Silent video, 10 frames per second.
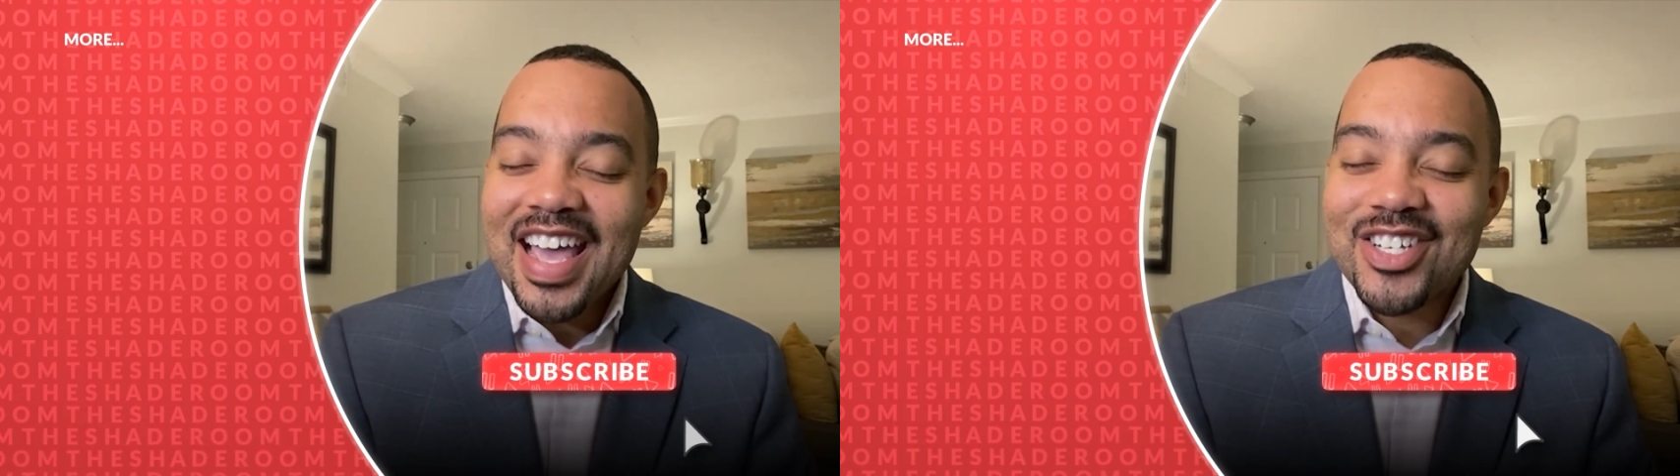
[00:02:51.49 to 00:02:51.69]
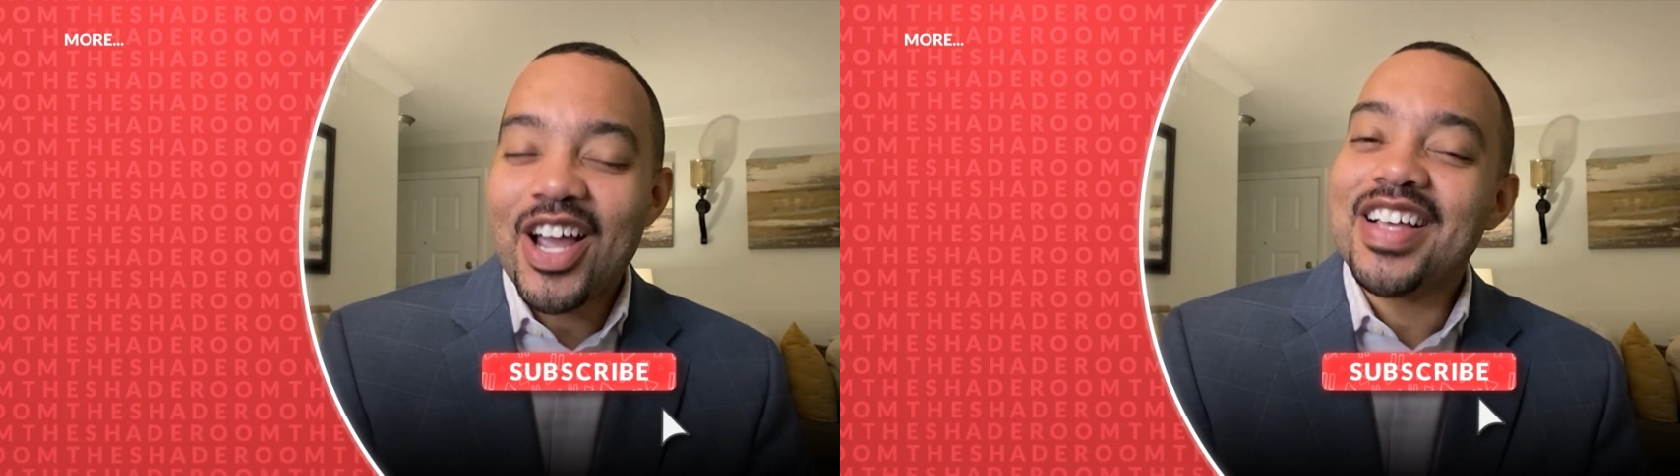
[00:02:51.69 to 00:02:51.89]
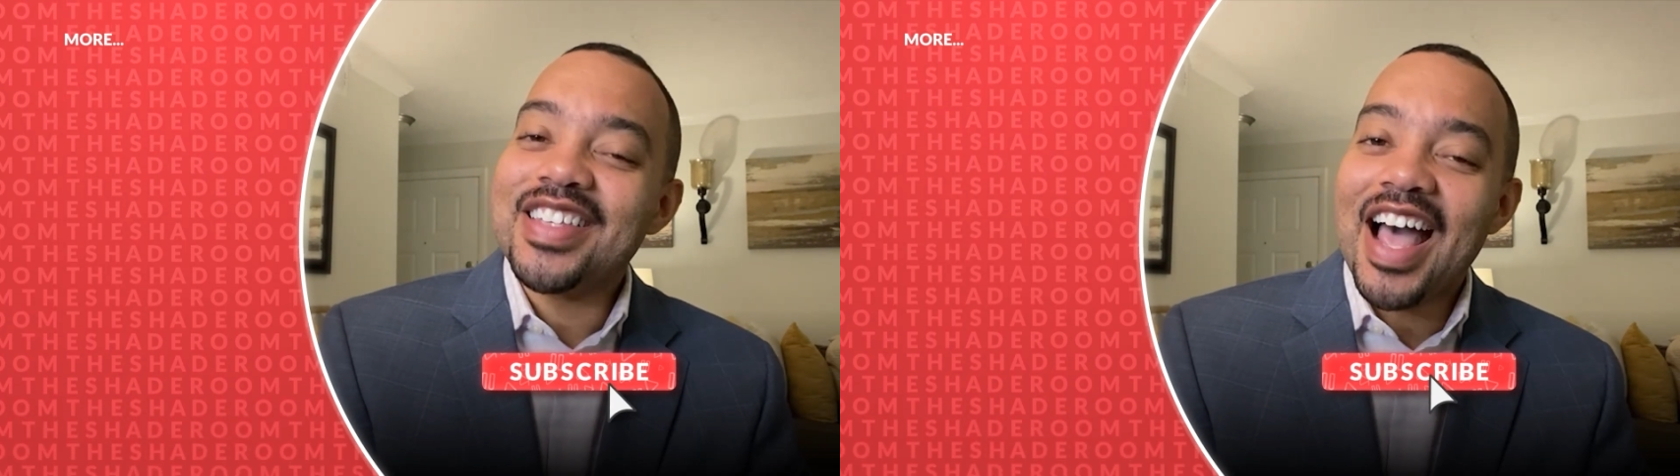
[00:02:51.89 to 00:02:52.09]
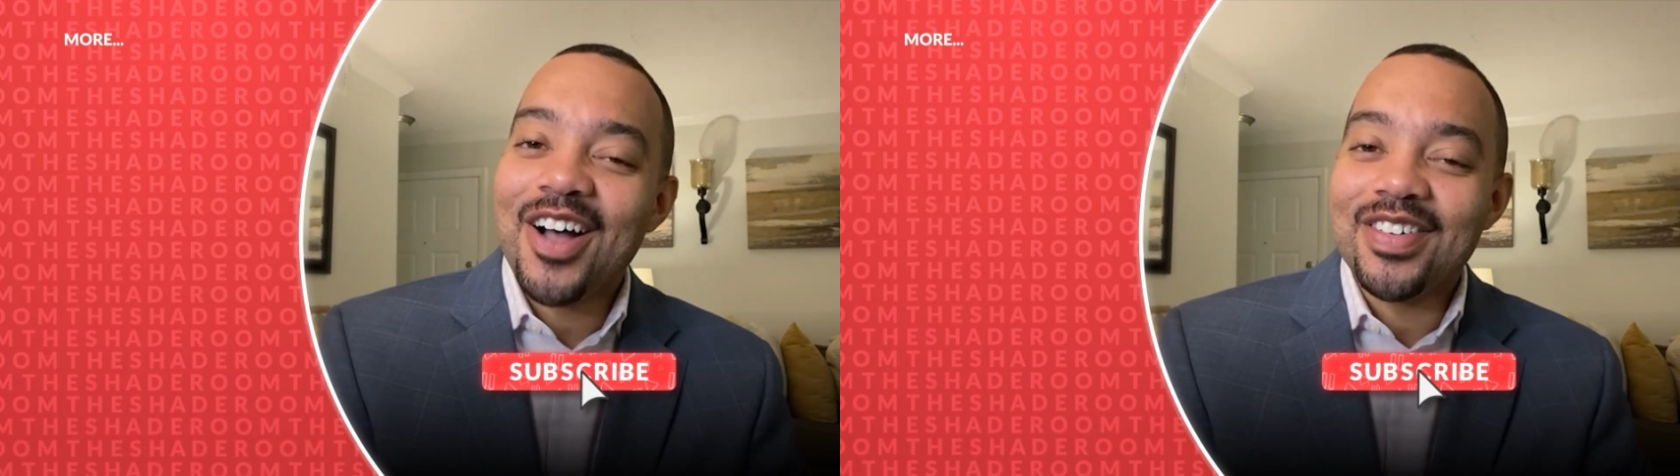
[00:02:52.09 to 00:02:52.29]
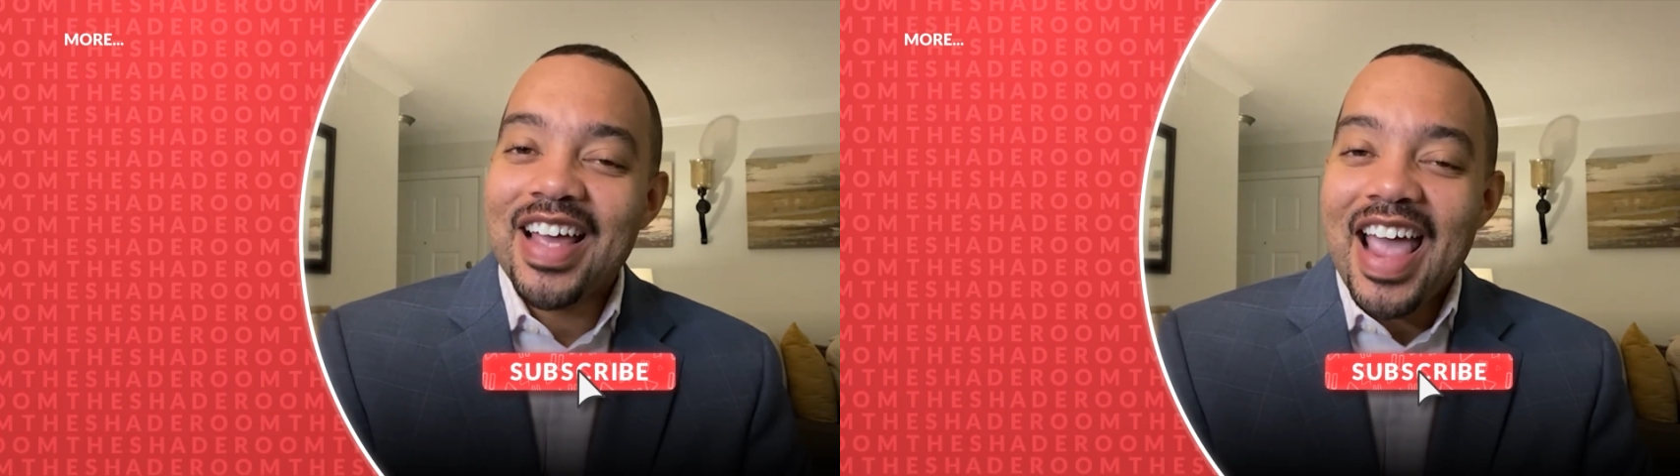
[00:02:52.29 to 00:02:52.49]
and check us
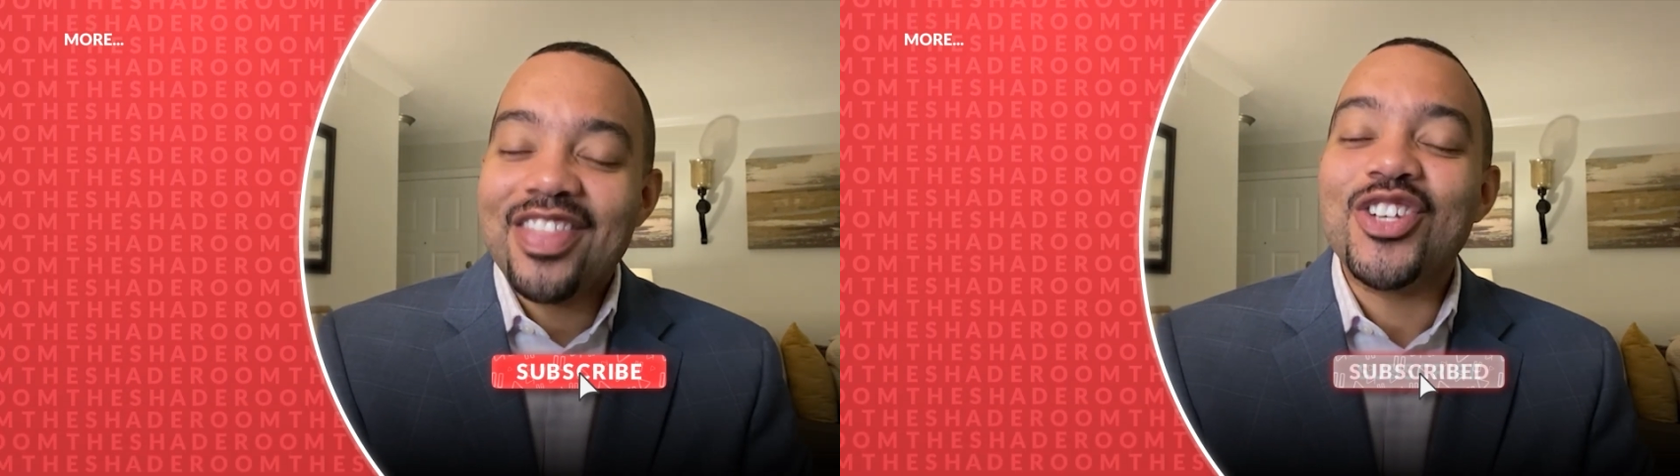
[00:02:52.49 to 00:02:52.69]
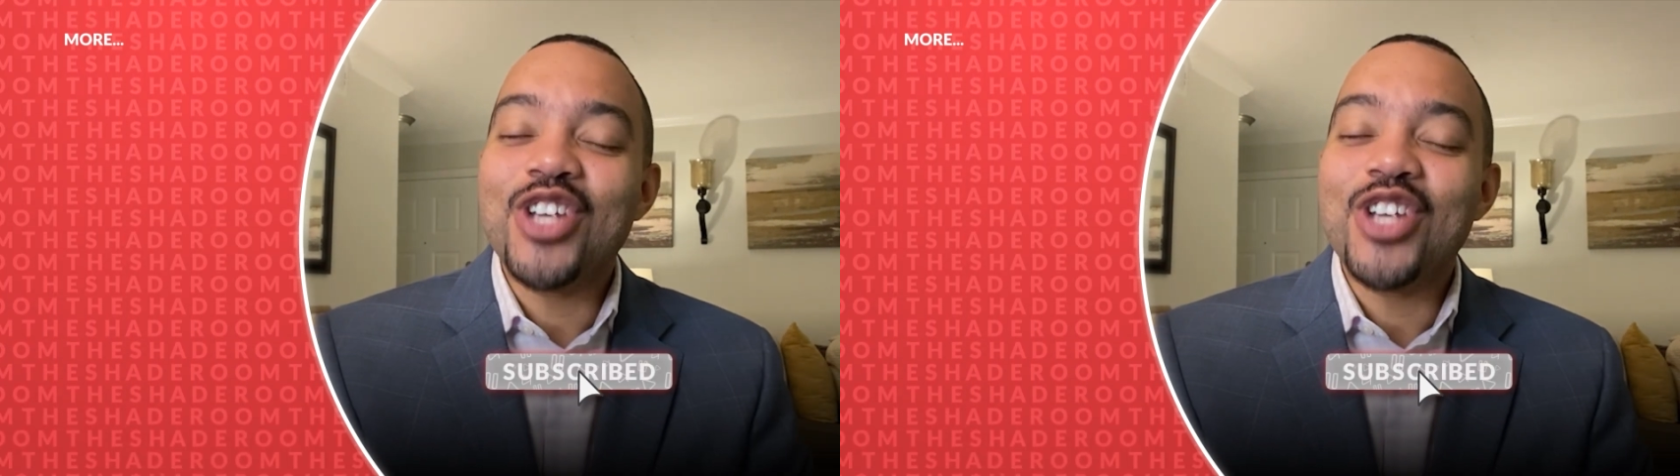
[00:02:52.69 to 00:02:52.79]
out at